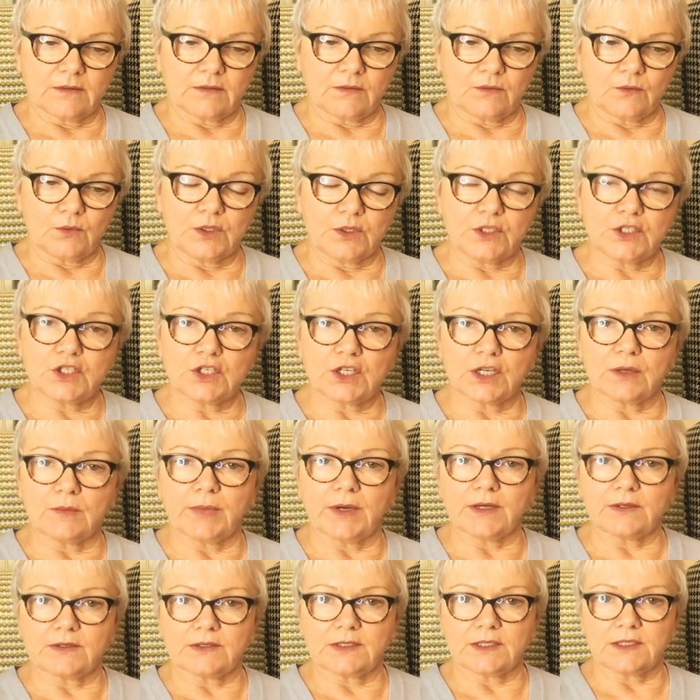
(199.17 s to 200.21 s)
whinging
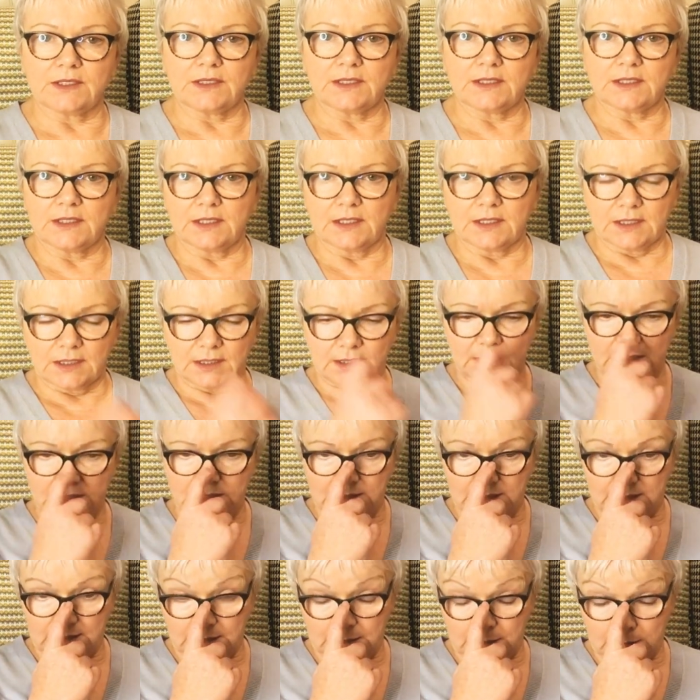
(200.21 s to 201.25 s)
about it,
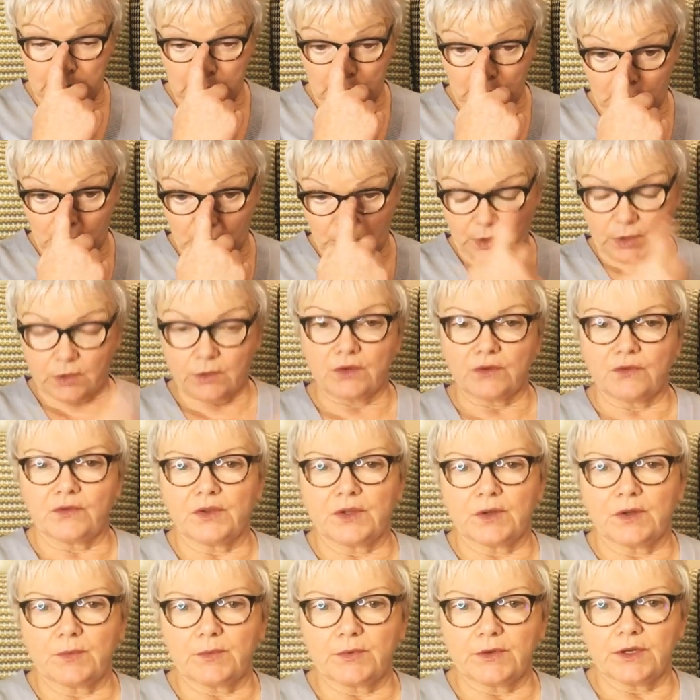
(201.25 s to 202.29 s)
we're going to
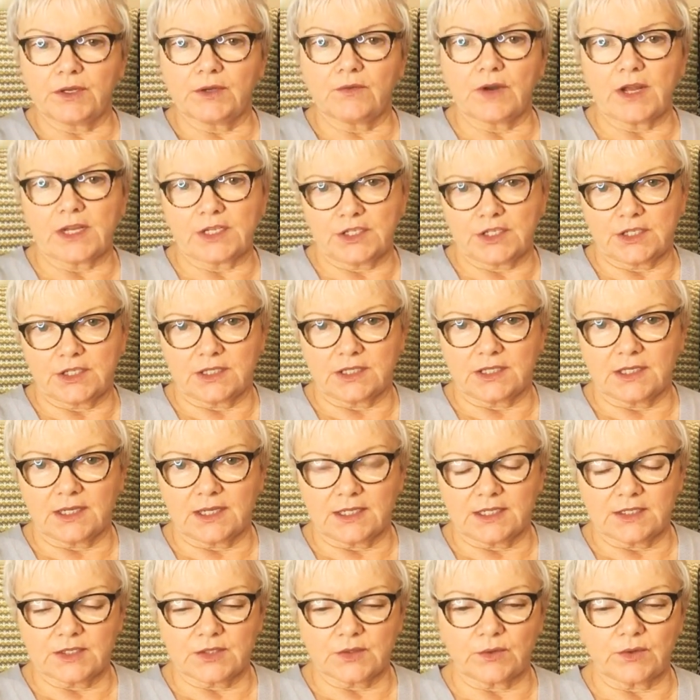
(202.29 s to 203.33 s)
feel pretty wretched, and
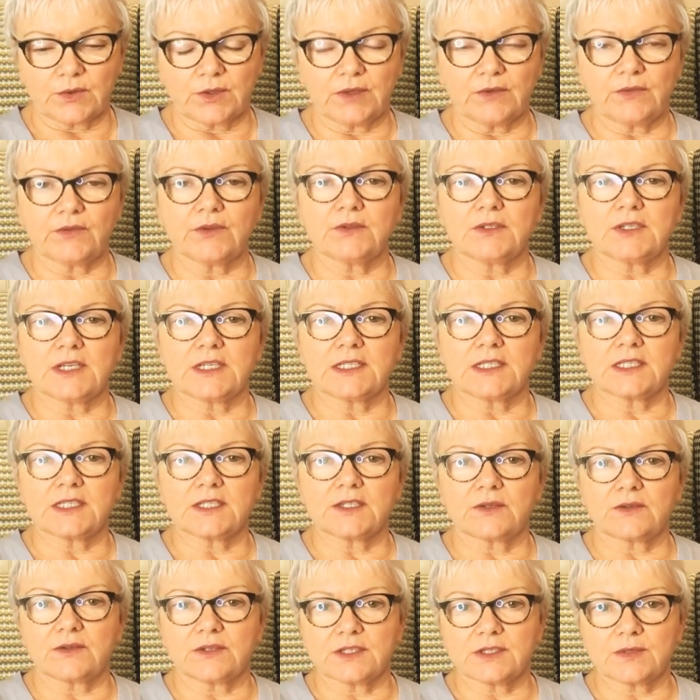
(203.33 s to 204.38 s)
it's only a few days to
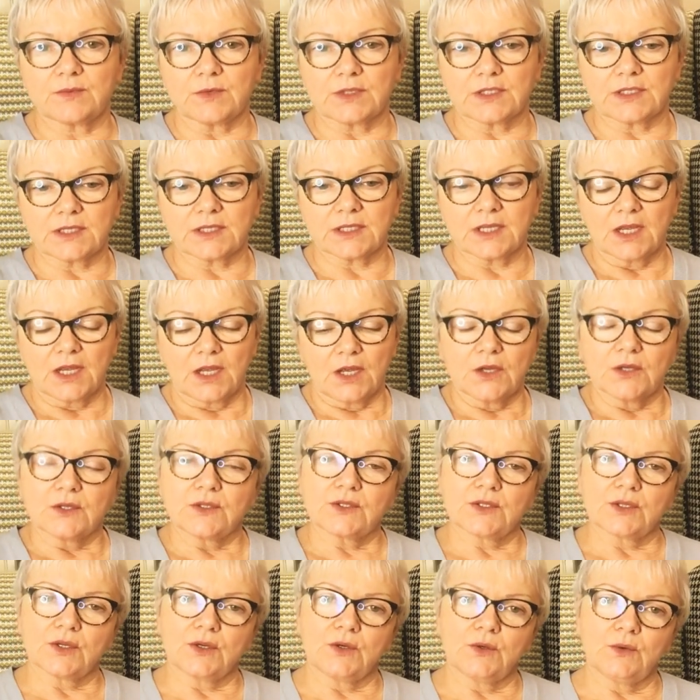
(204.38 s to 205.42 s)
Christmas.
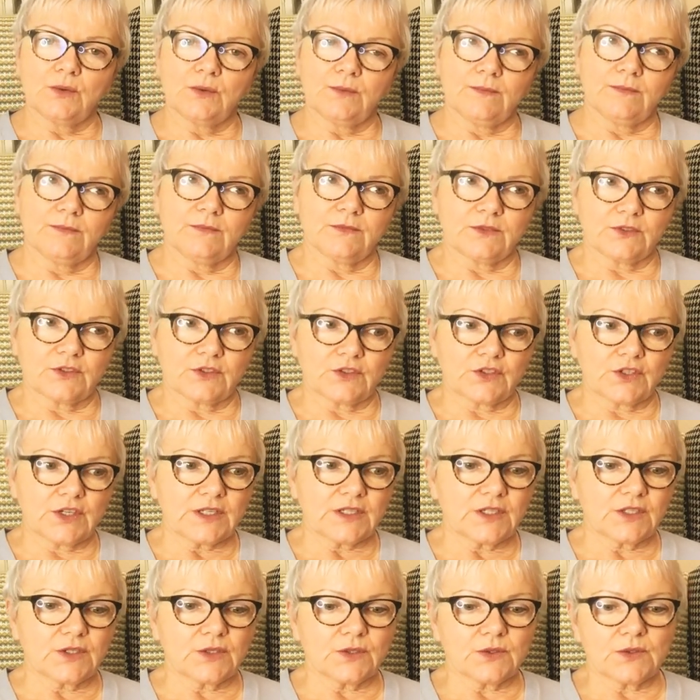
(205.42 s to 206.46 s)
So
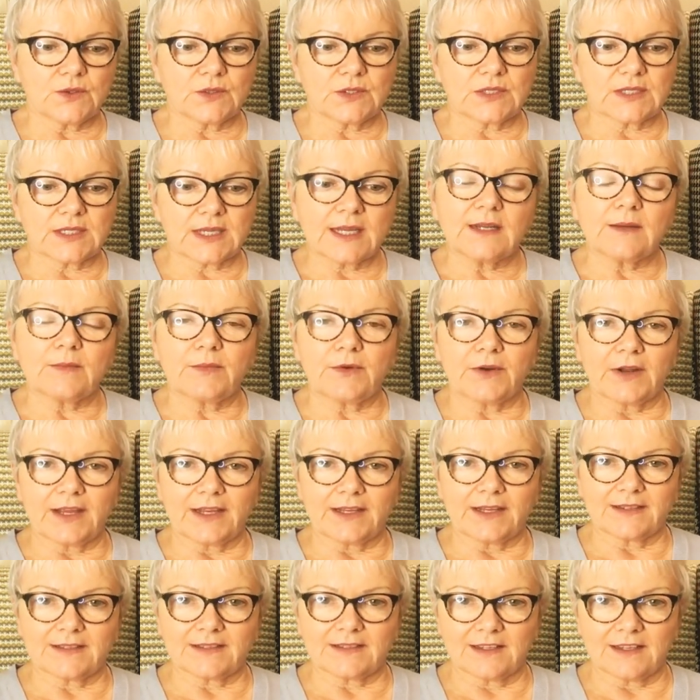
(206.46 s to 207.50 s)
just to
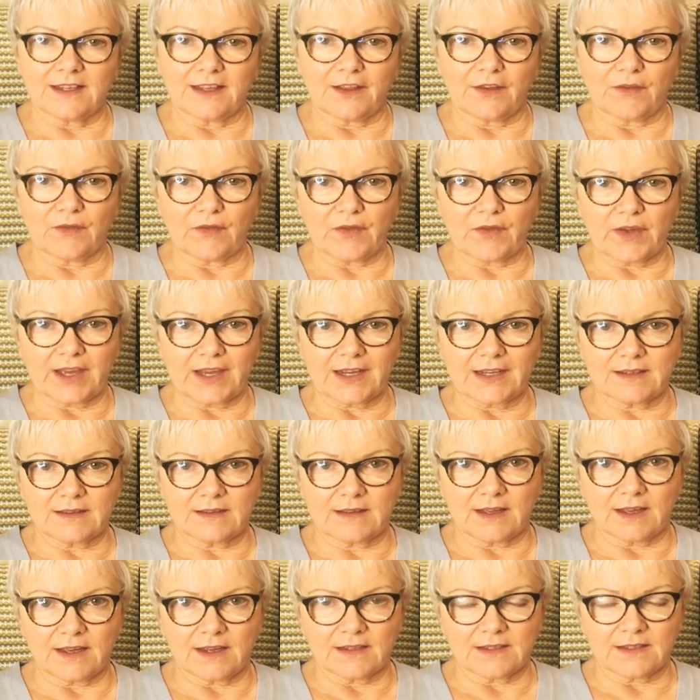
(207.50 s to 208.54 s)
celebrate the fact
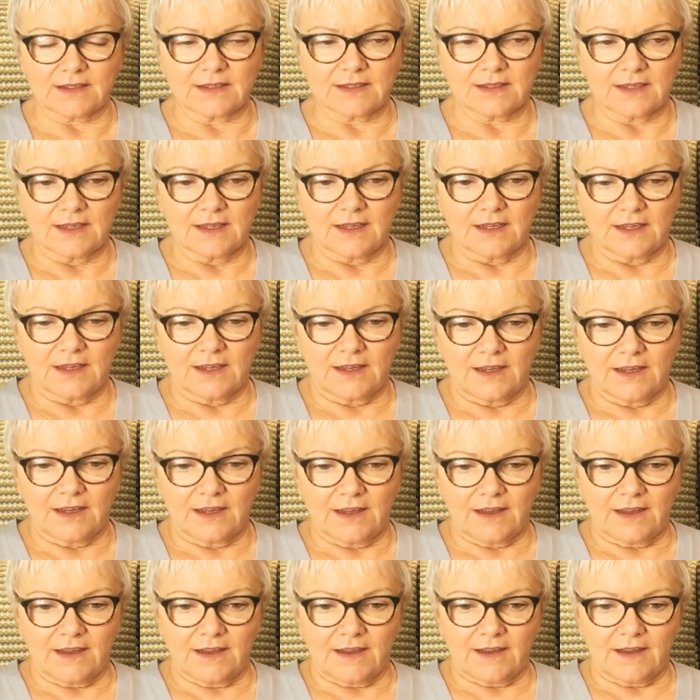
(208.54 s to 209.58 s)
that
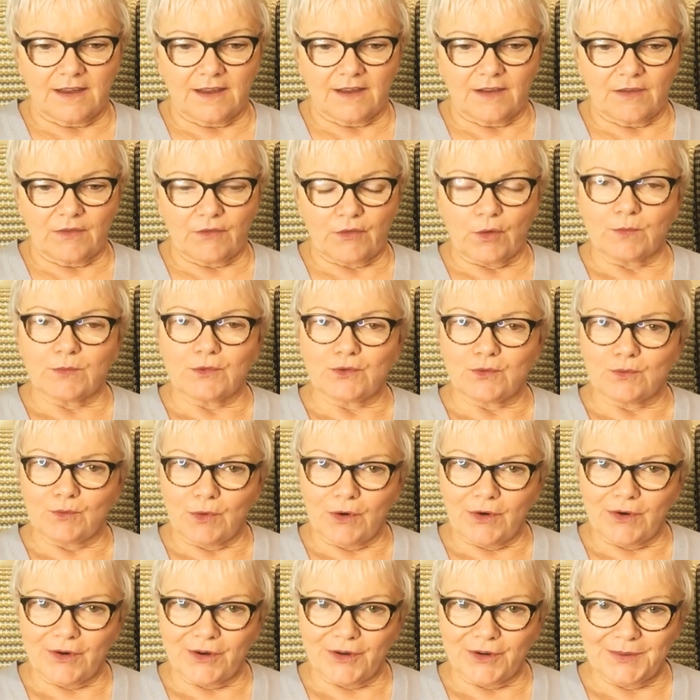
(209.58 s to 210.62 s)
from
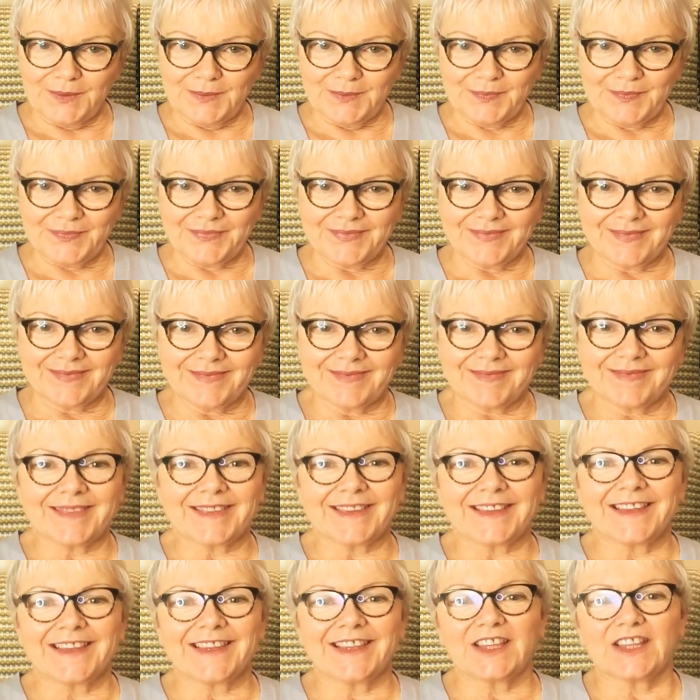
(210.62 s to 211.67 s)
tomorrow
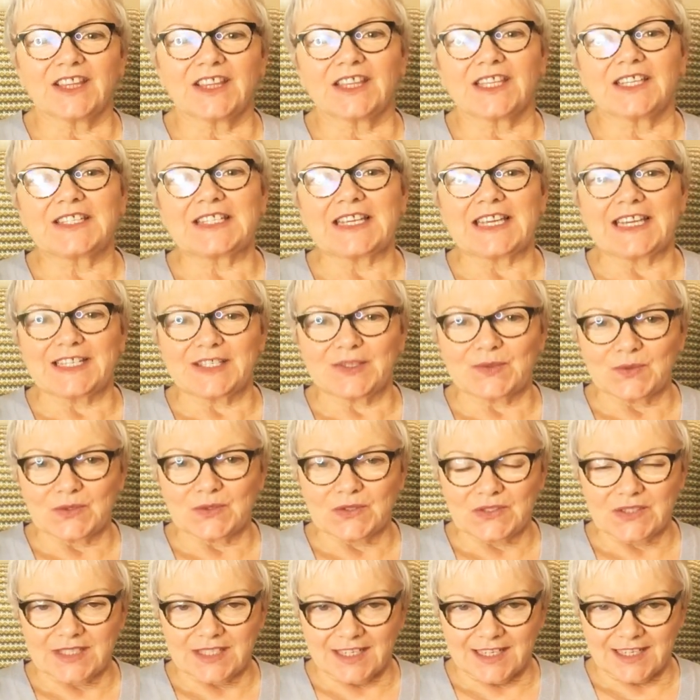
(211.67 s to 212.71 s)
the days will
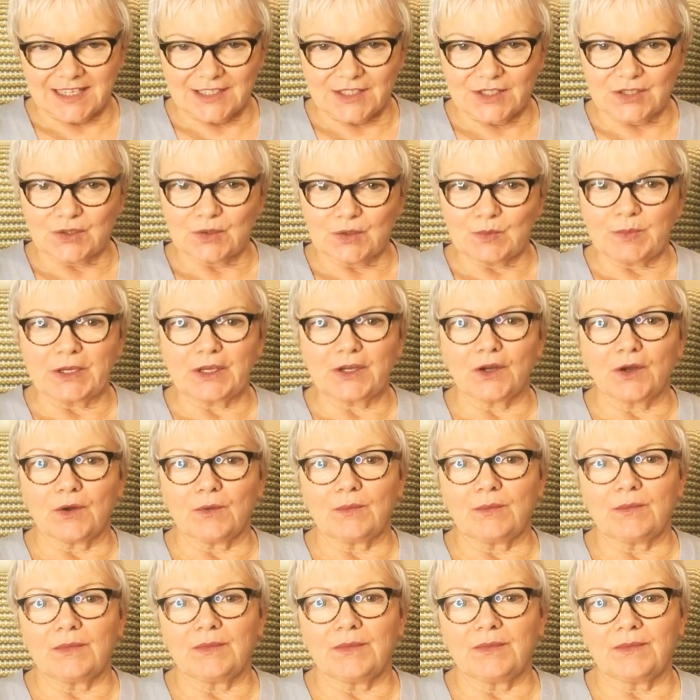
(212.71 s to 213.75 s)
start to
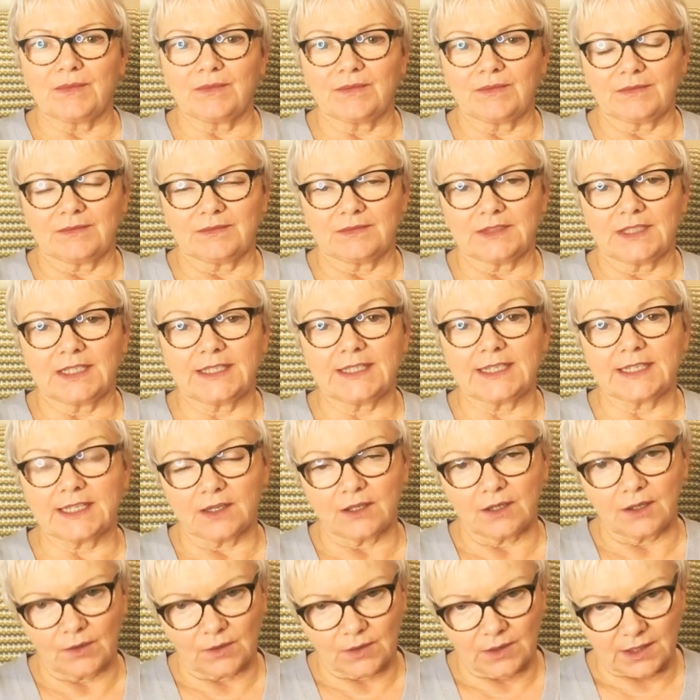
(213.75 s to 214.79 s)
become a little
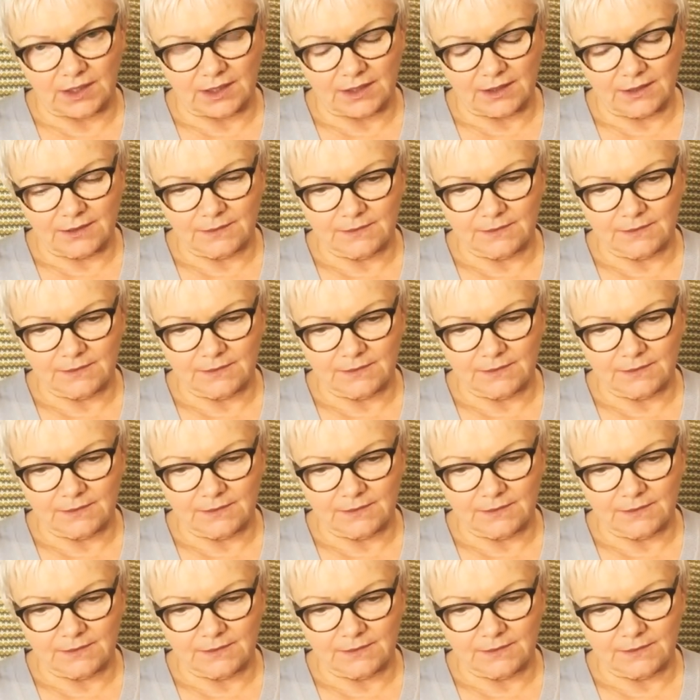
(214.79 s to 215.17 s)
longer.